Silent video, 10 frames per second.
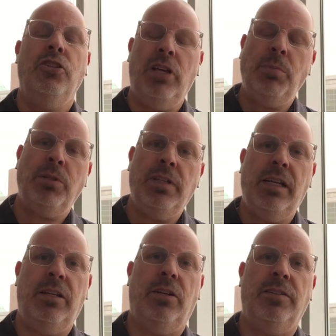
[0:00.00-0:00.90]
Chapter
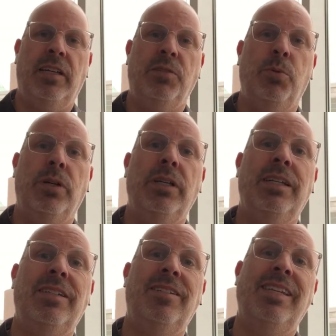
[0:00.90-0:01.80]
ten in our textbook
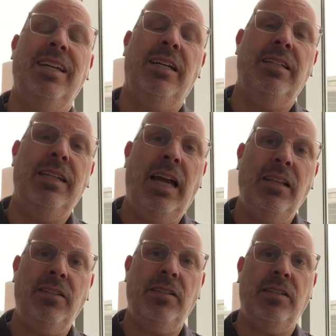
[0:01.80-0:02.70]
is the
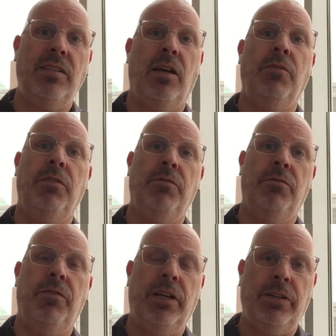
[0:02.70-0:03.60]
analysis of
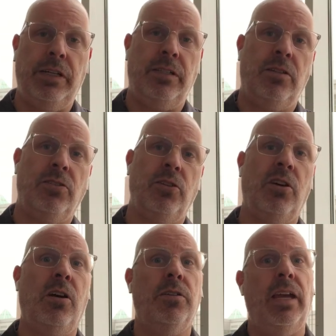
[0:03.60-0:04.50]
variance, also
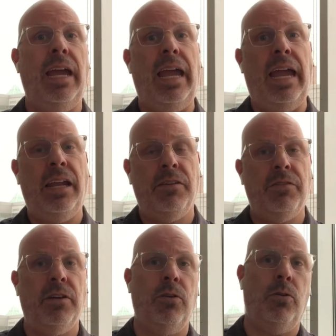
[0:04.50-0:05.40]
called
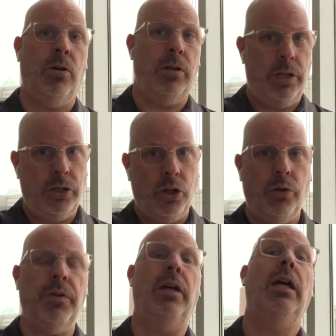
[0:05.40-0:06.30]
ANOVA or
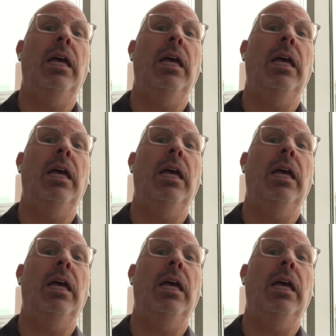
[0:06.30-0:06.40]
ANOVA.